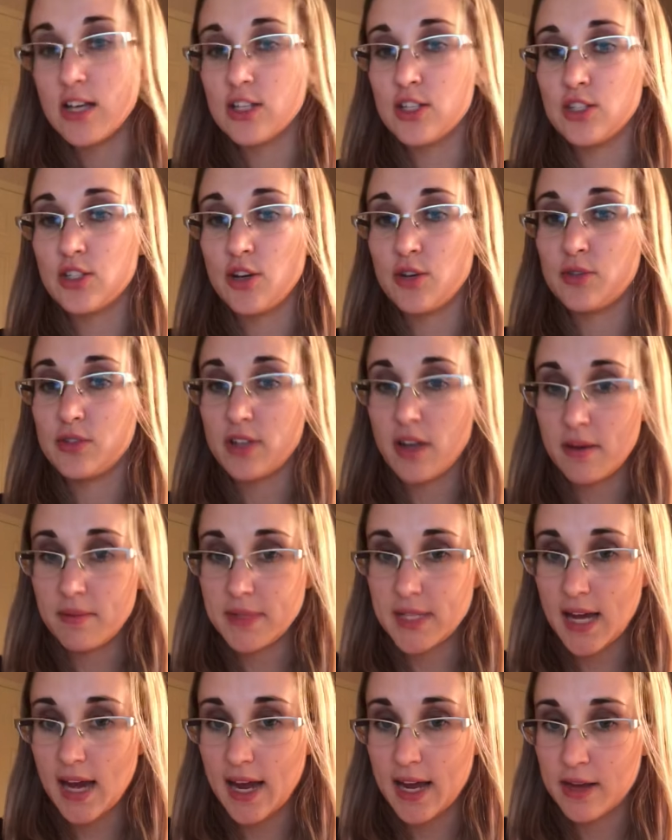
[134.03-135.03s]
So
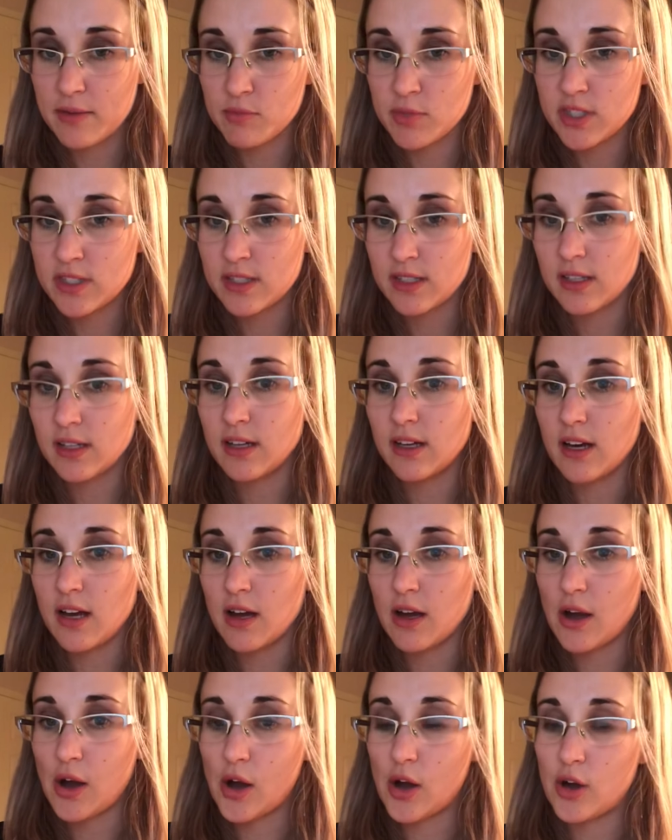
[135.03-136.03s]
sometimes
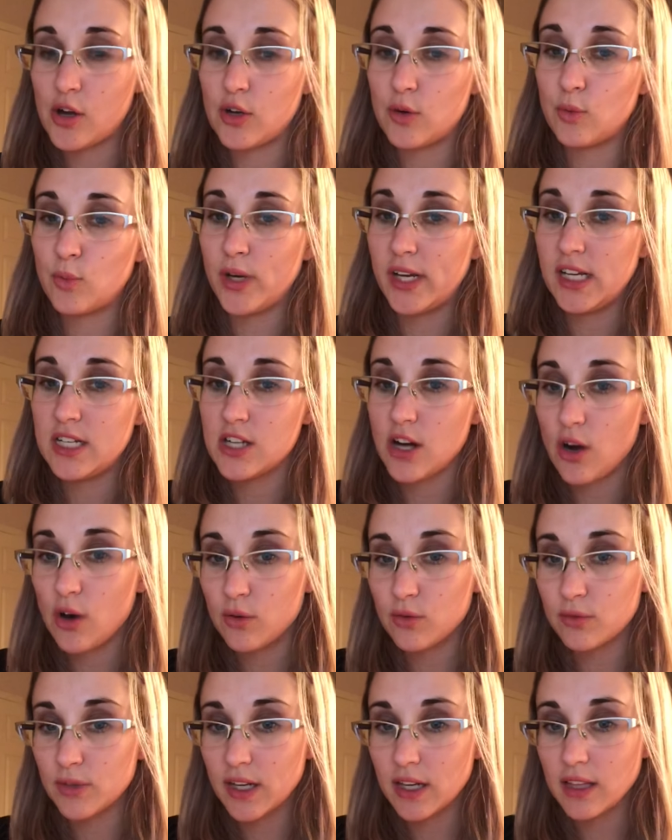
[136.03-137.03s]
we
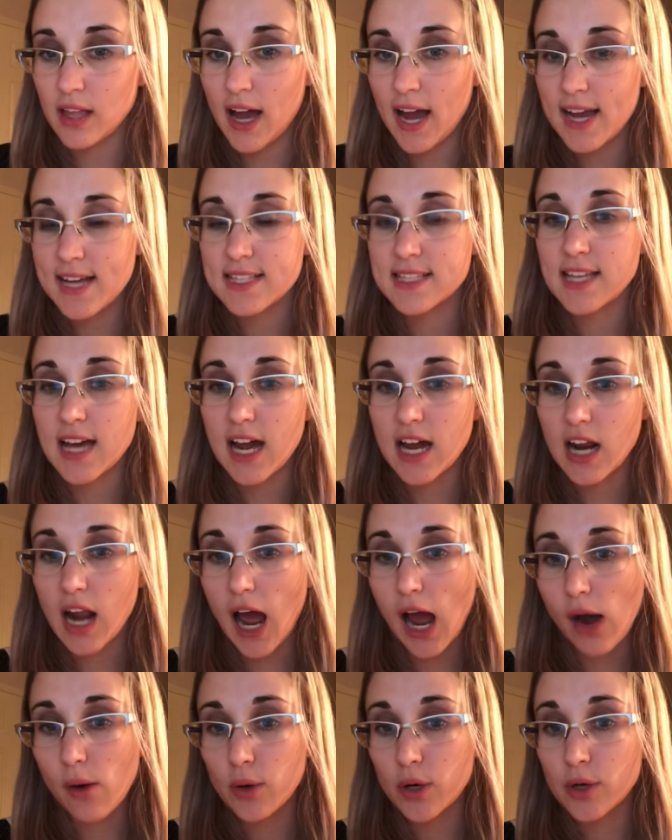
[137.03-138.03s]
don't realize that
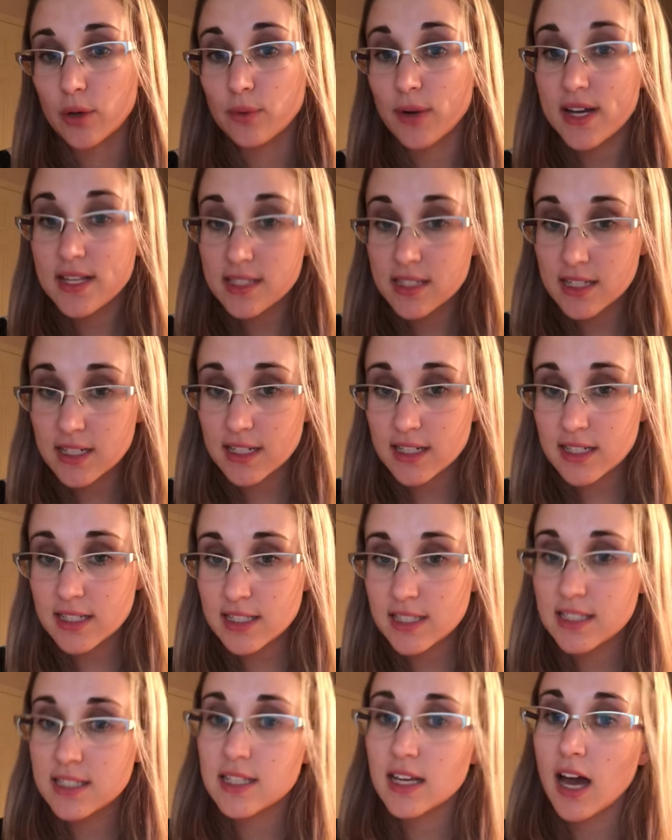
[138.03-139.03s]
our
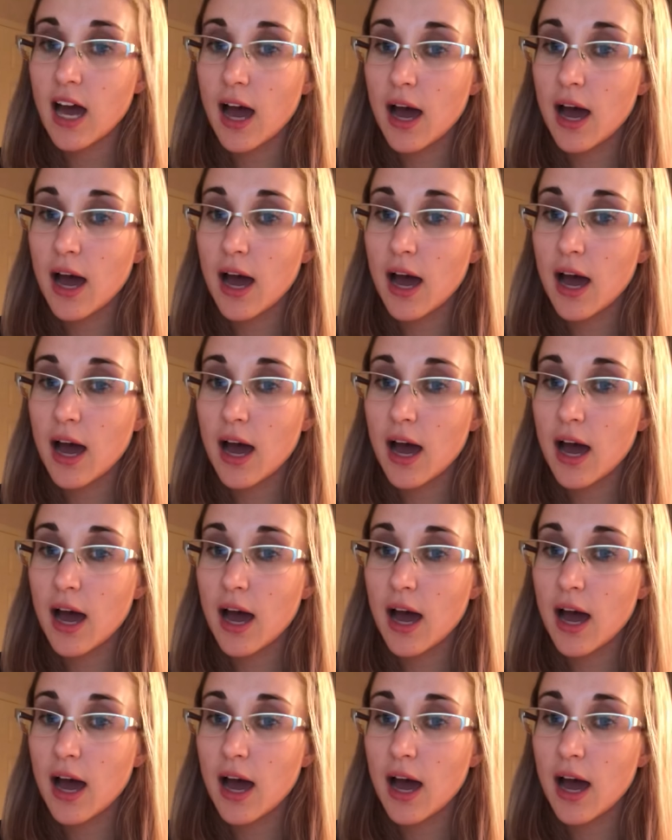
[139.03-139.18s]
residents